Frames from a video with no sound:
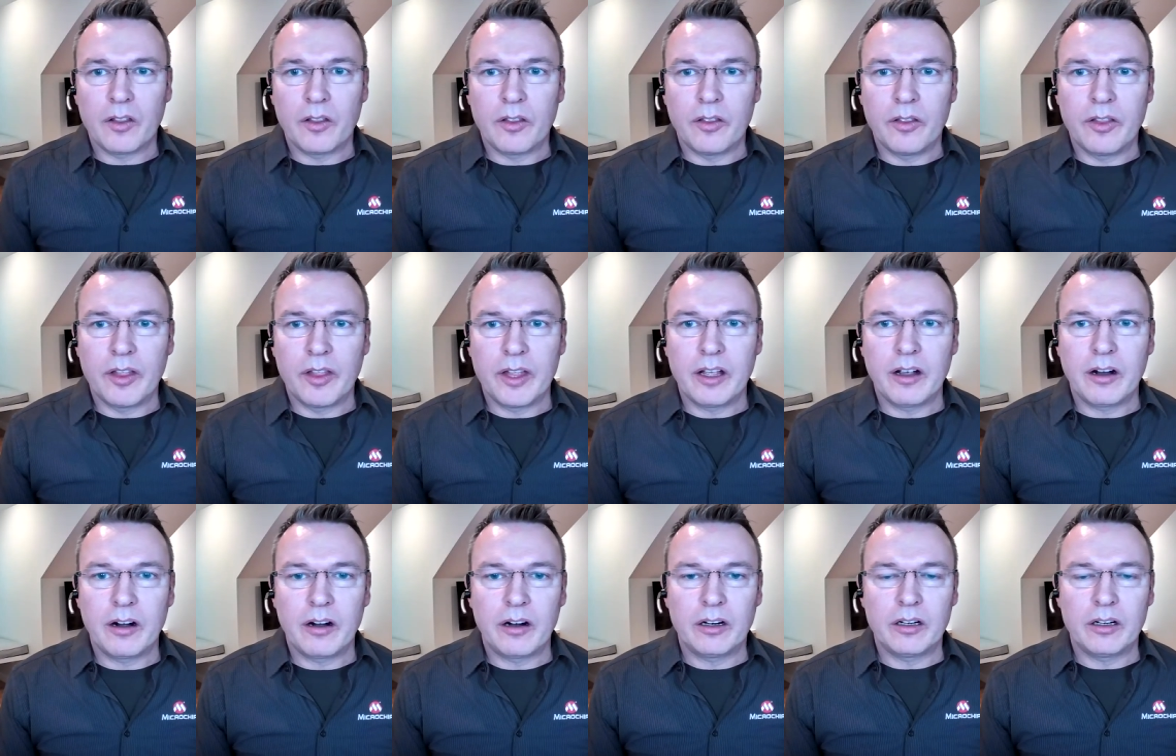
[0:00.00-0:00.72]
They
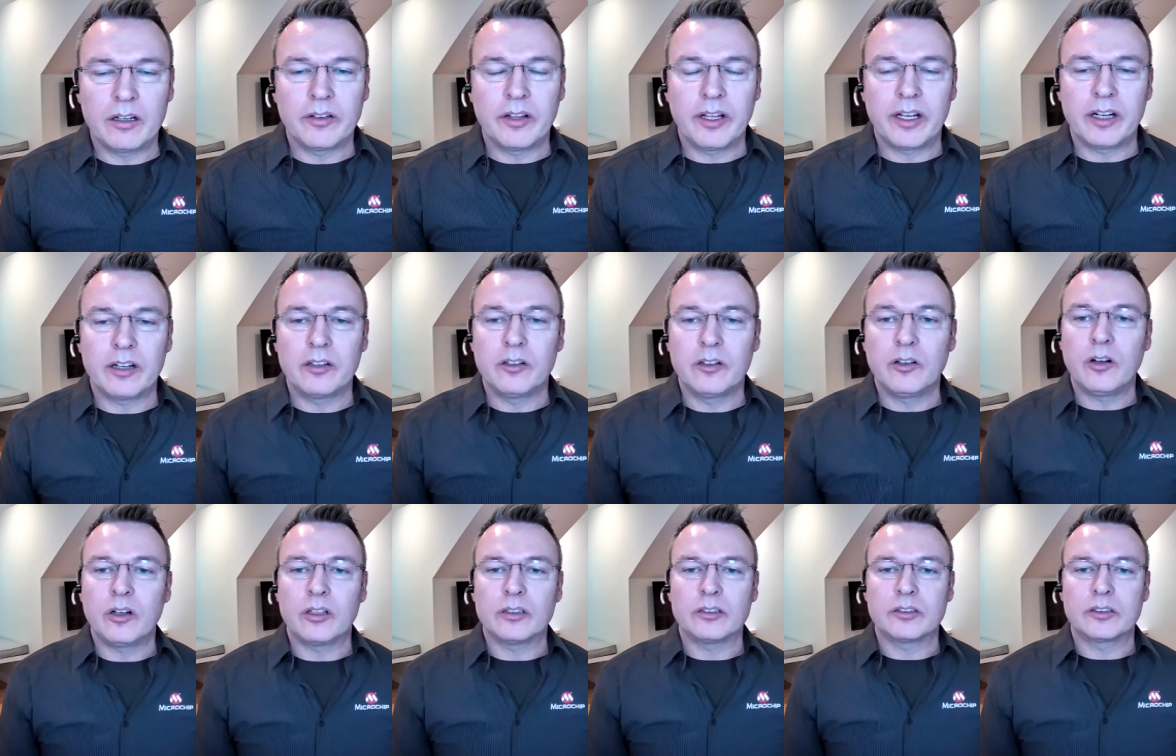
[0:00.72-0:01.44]
are they are
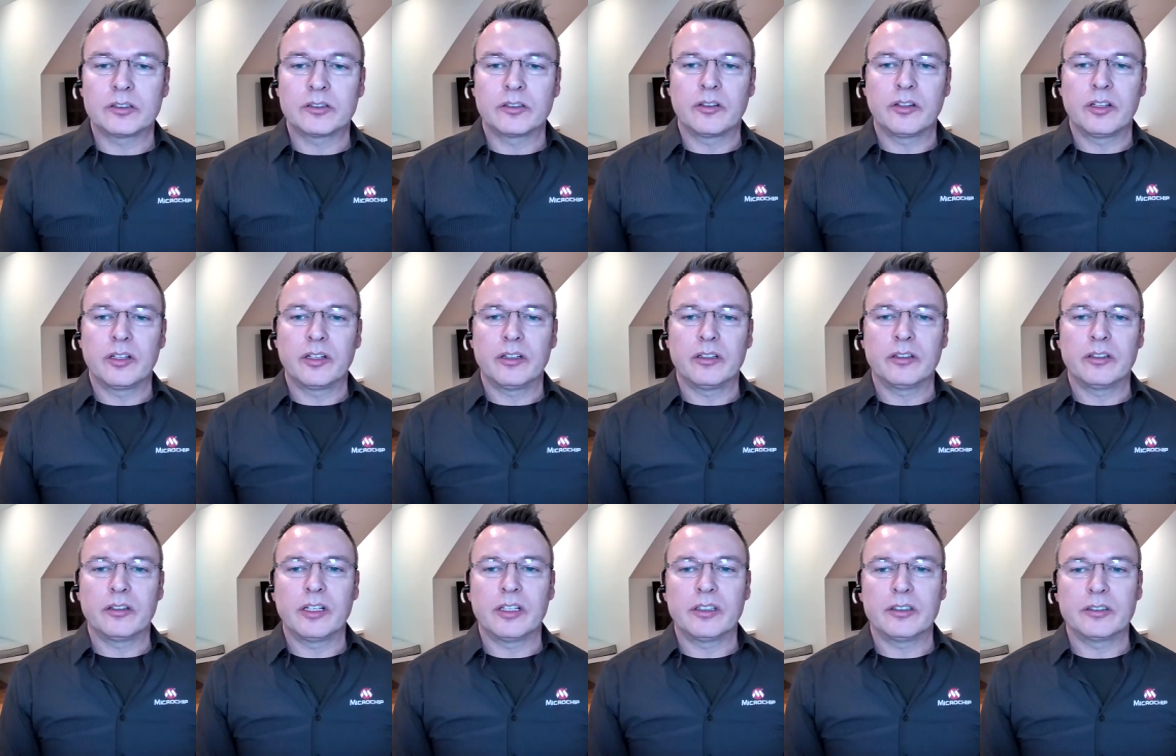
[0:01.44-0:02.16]
not. So there
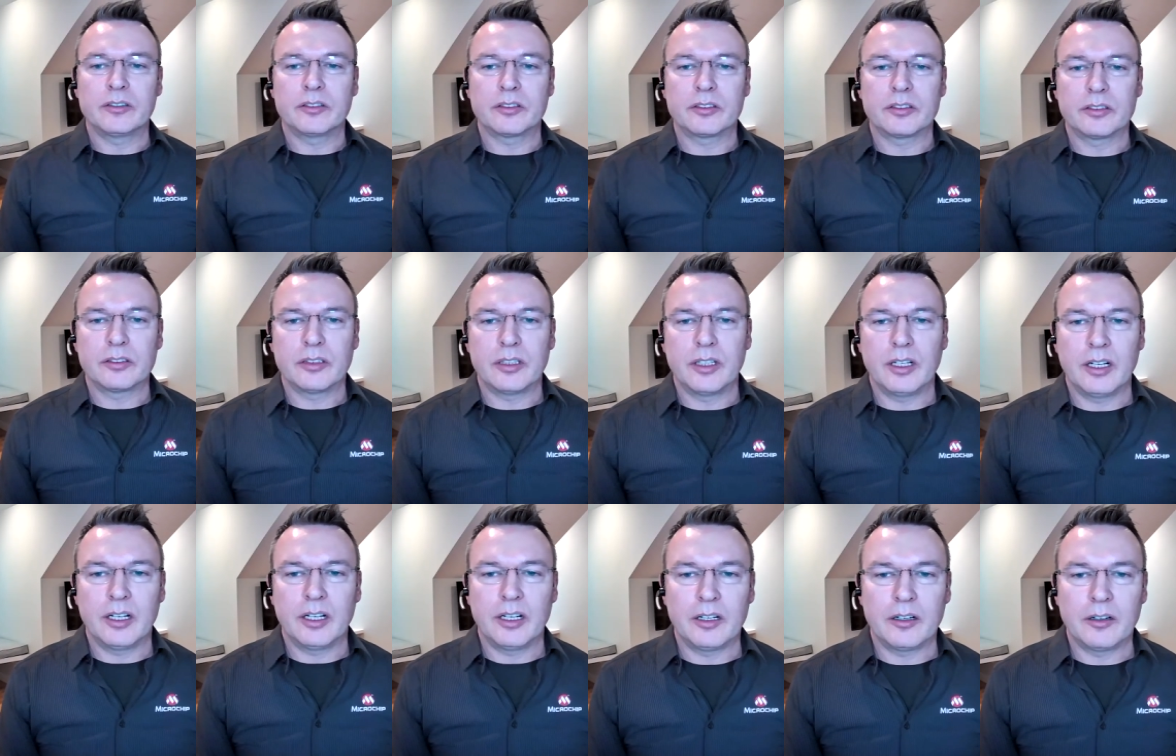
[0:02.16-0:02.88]
there's
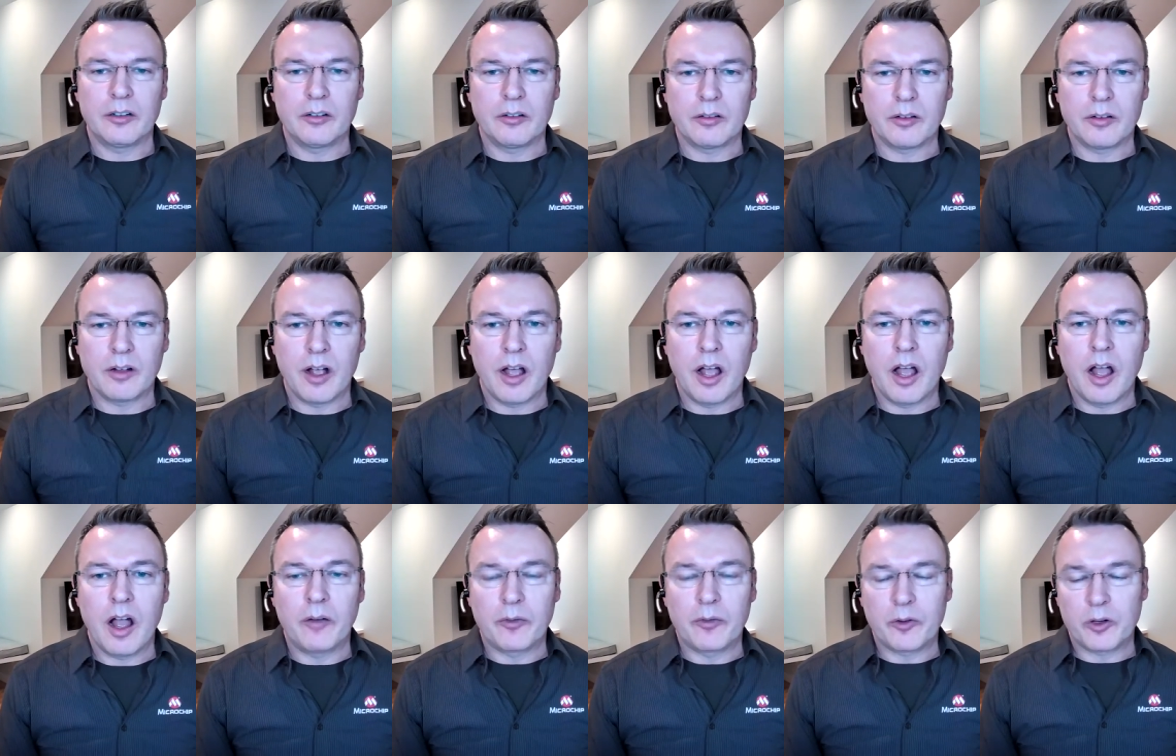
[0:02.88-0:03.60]
uh,
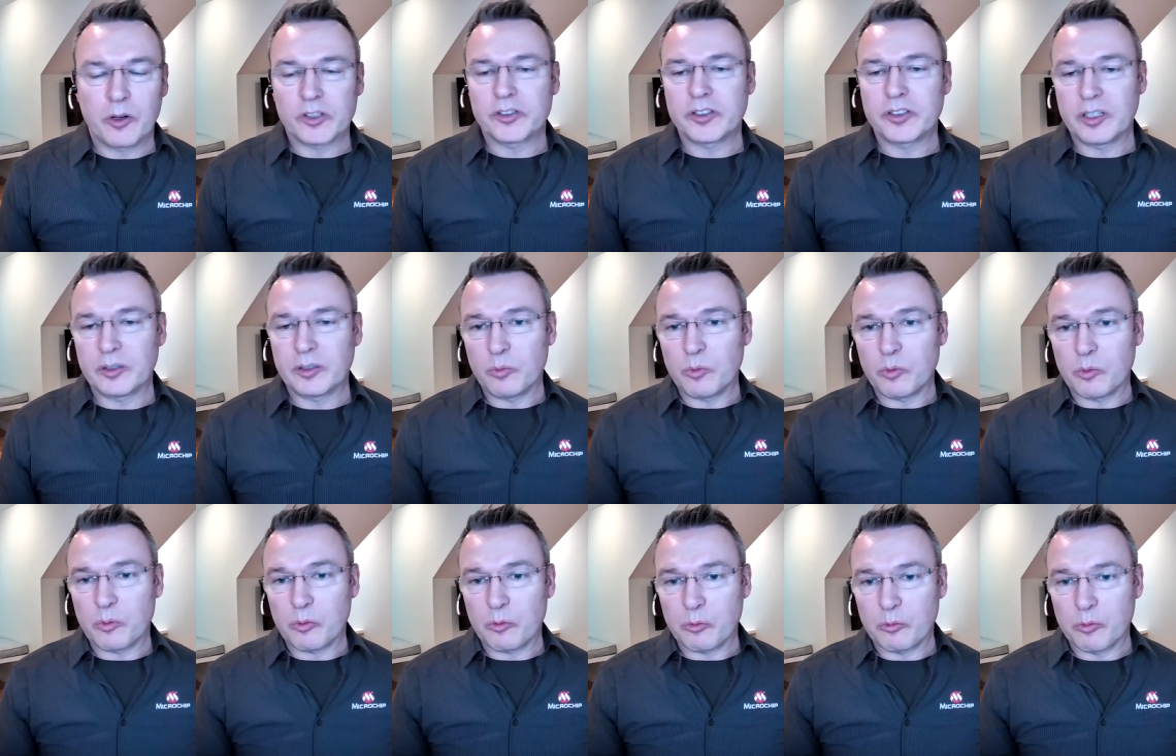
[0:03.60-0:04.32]
of course they're
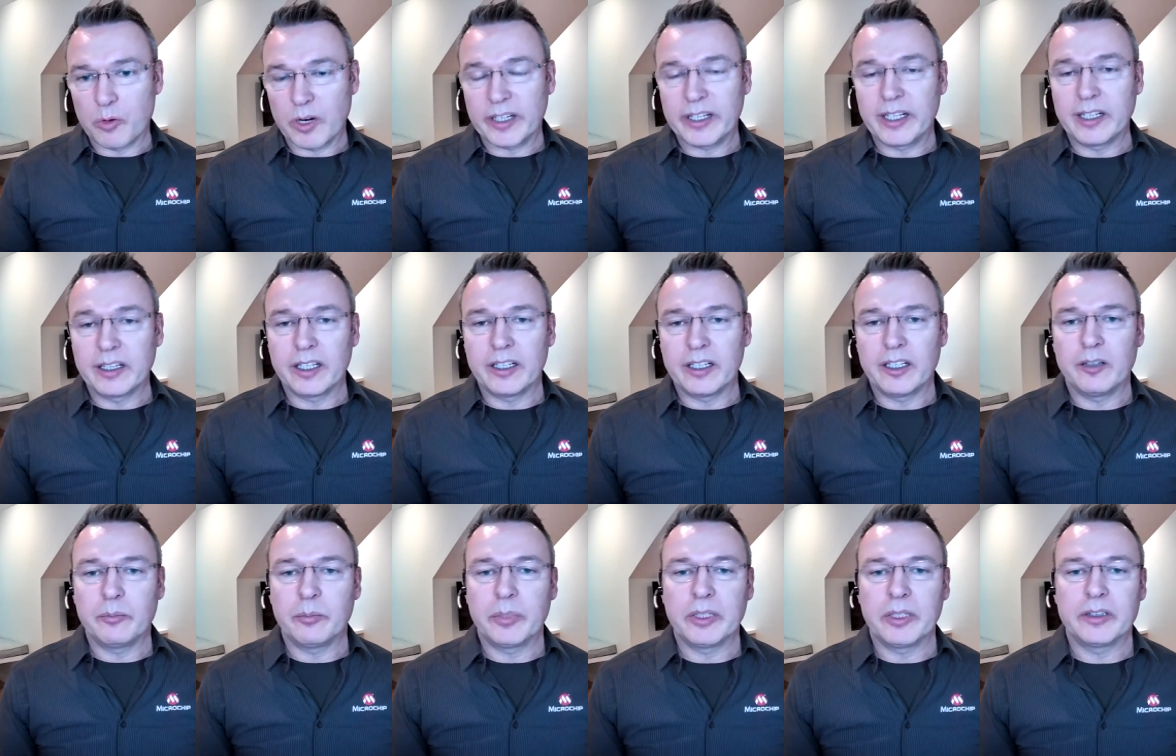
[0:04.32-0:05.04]

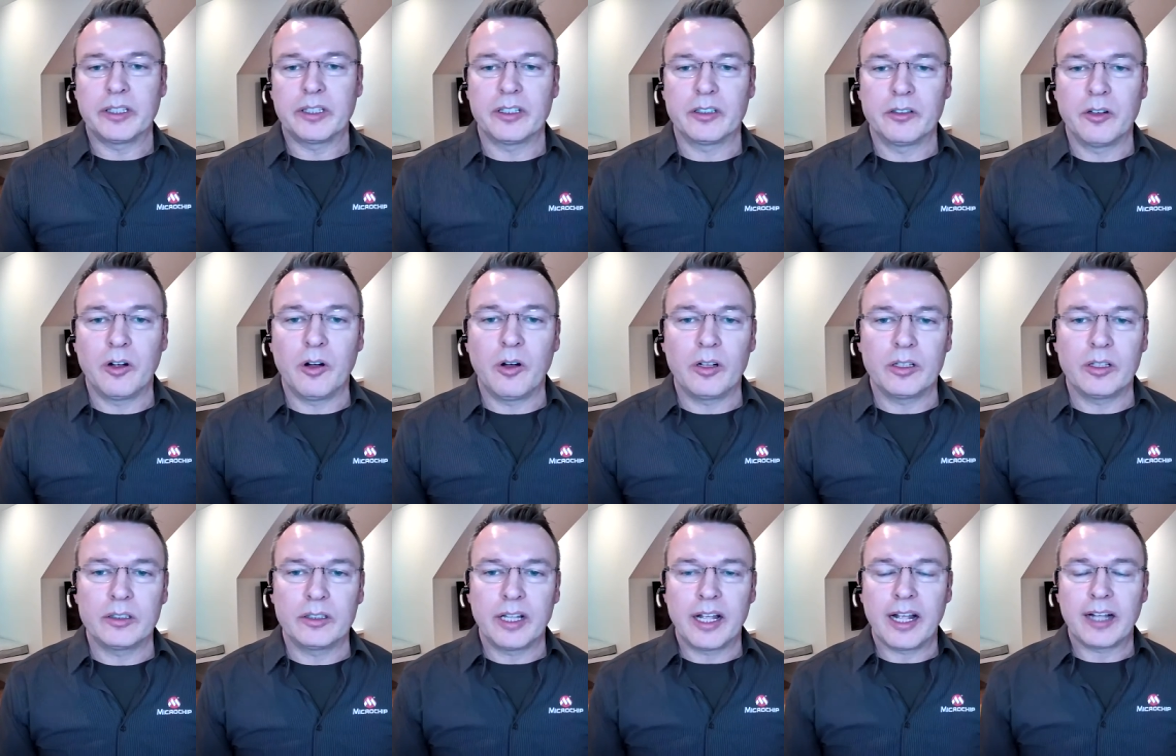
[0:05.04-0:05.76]
regulated, but they're
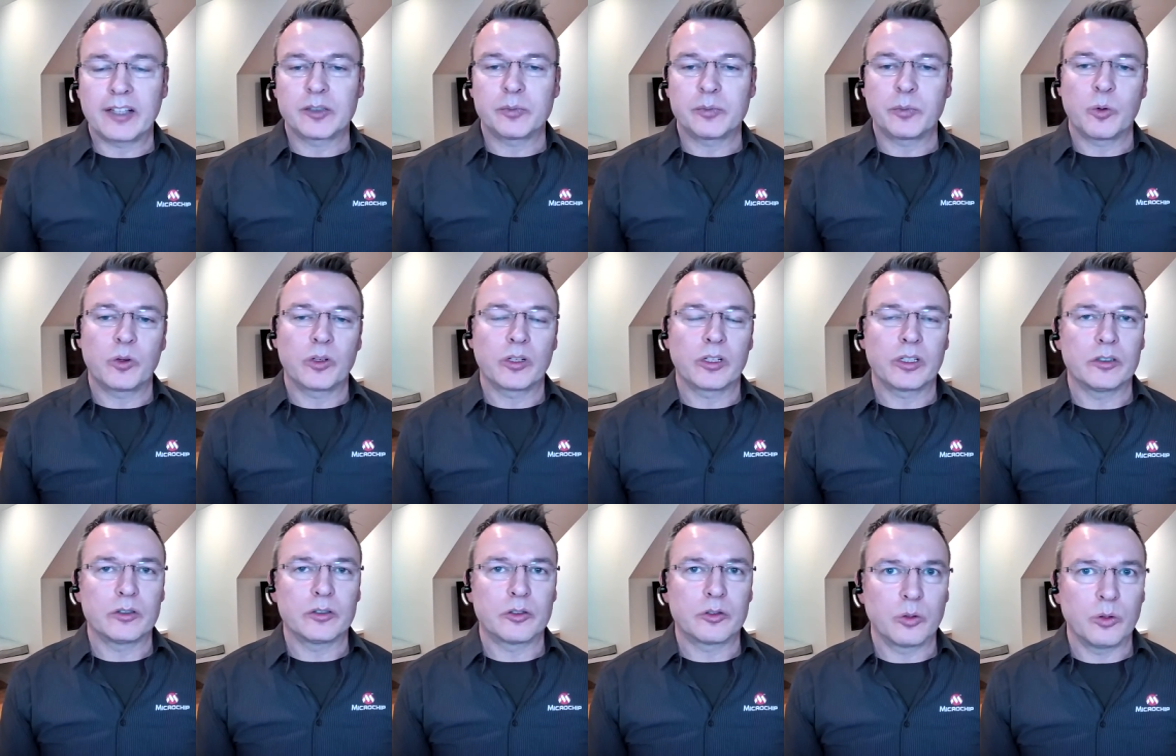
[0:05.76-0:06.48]
not export
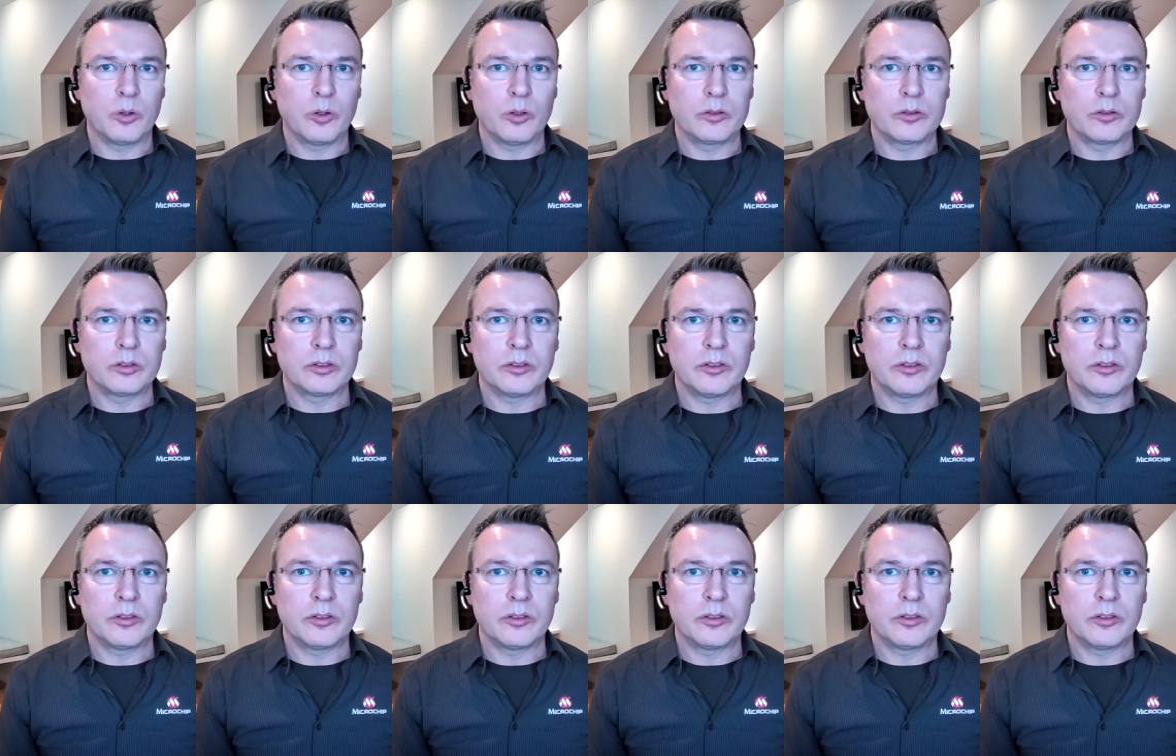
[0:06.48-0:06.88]
controlled.